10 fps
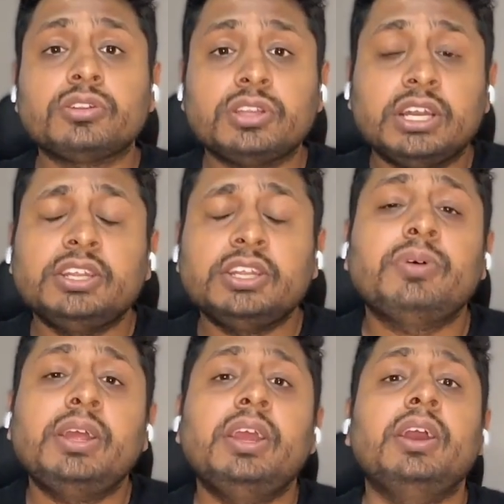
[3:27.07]
that is
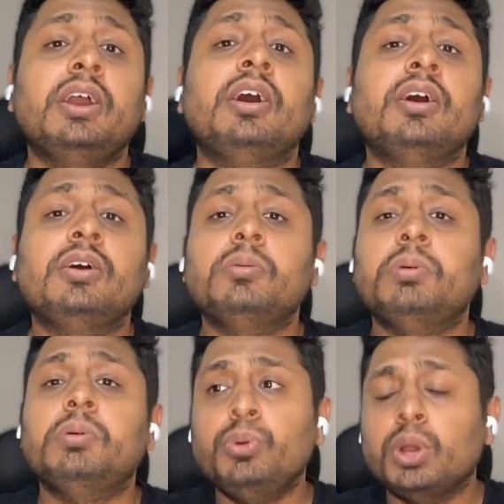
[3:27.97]
why
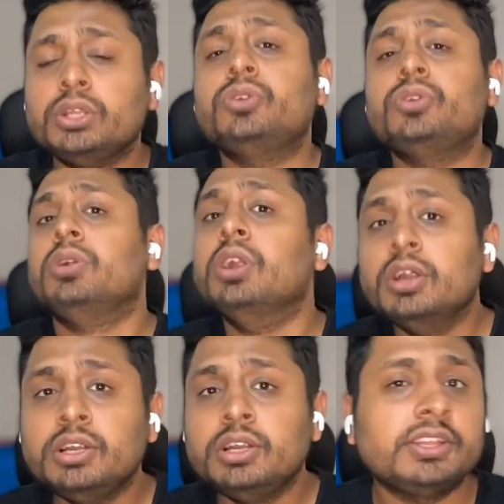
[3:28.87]
everyone should
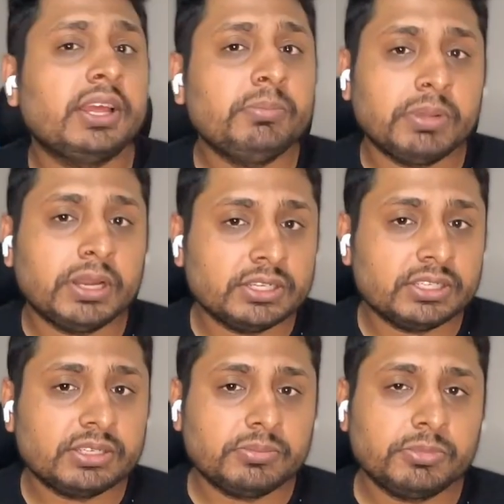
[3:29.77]
learn design
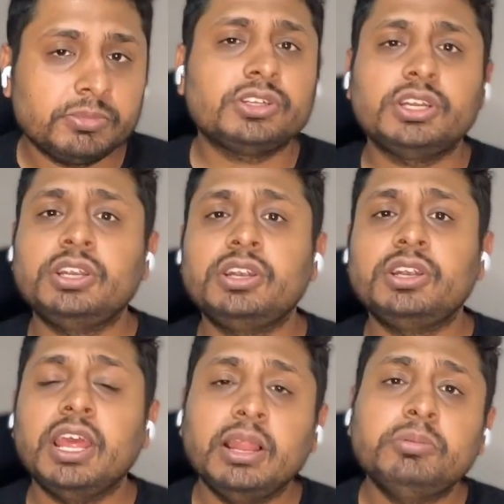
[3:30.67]
patterns because it
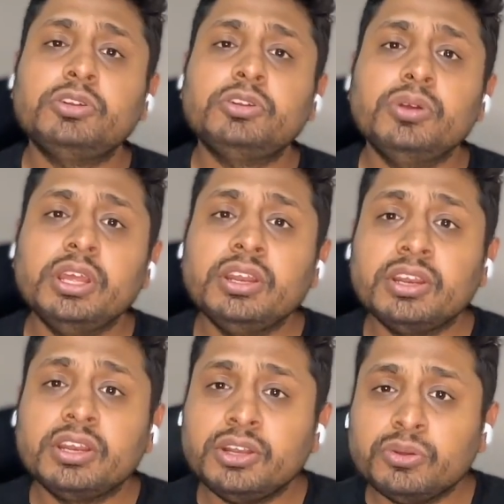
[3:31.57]
helps you in
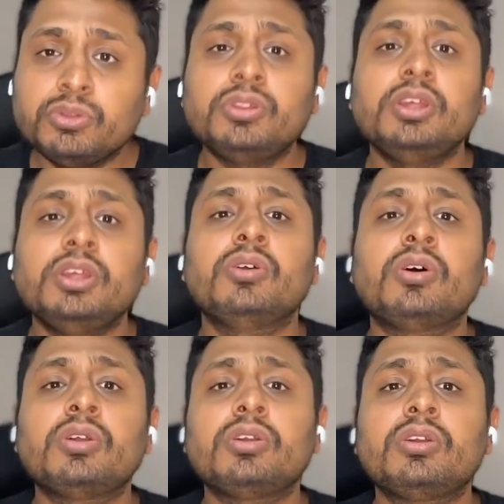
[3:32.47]
reducing
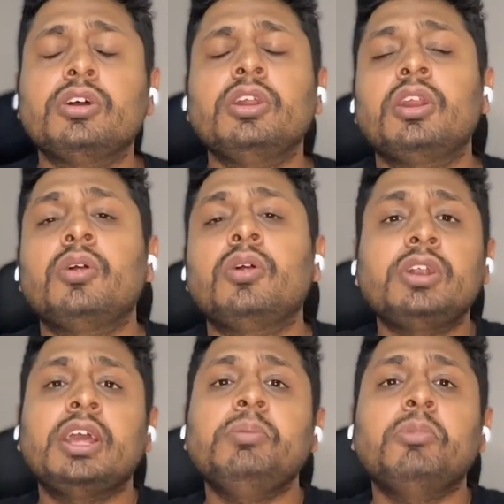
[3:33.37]
your turnaround
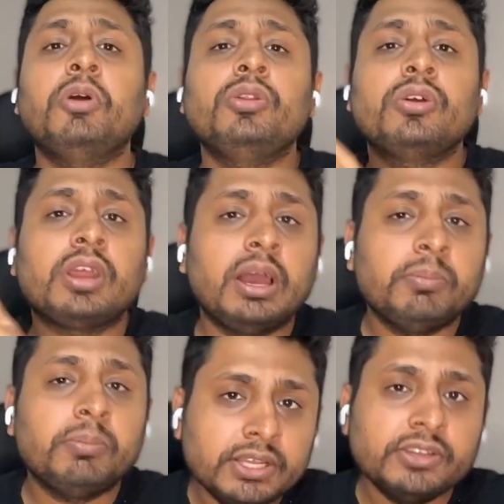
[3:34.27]
time on your
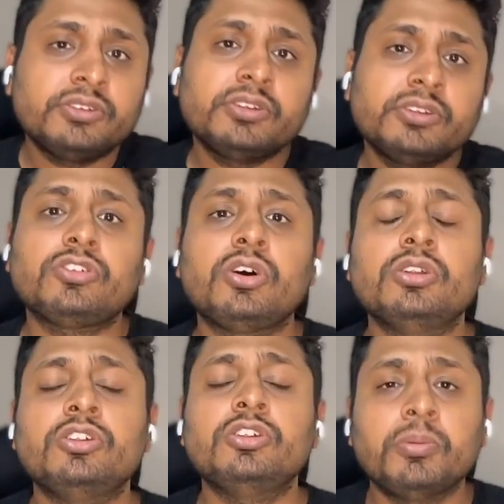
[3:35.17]
applications
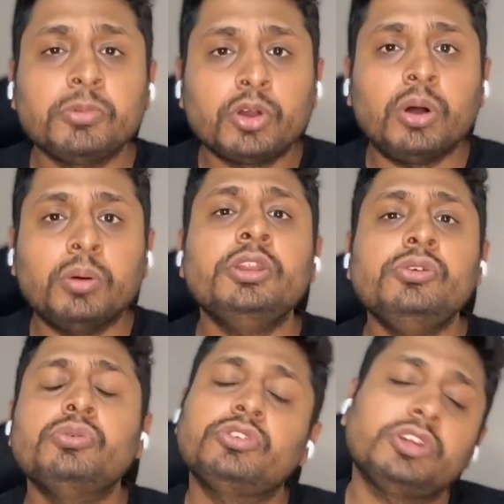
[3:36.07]
on some common
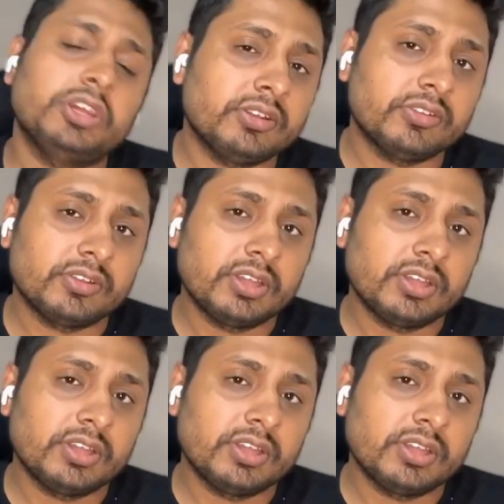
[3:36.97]
use cases.